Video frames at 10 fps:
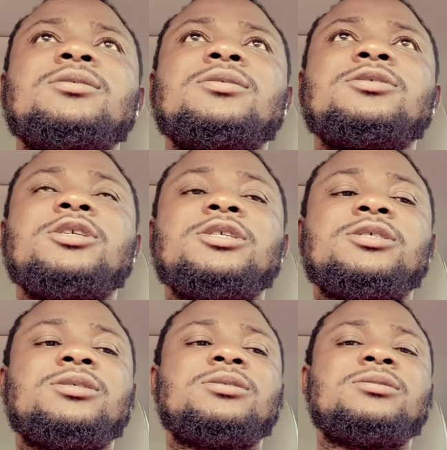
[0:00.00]

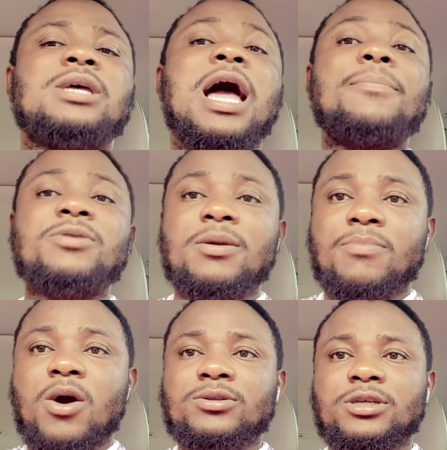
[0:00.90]
happy
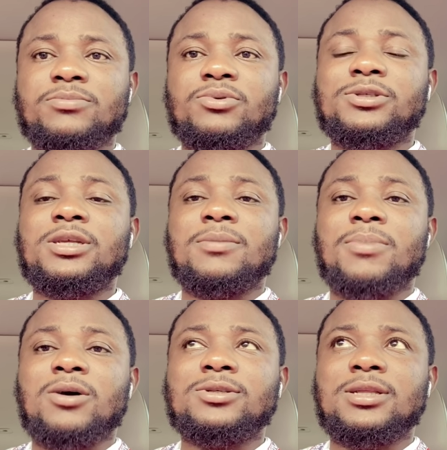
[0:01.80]
about it, boasting
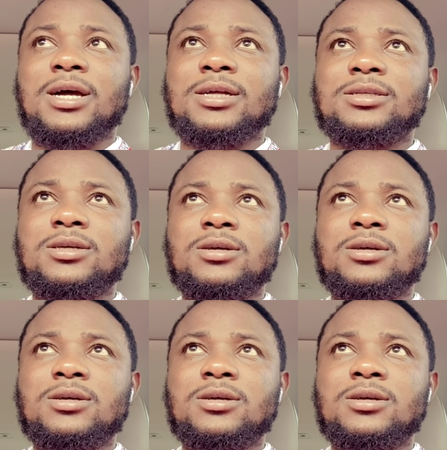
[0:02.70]
about it, that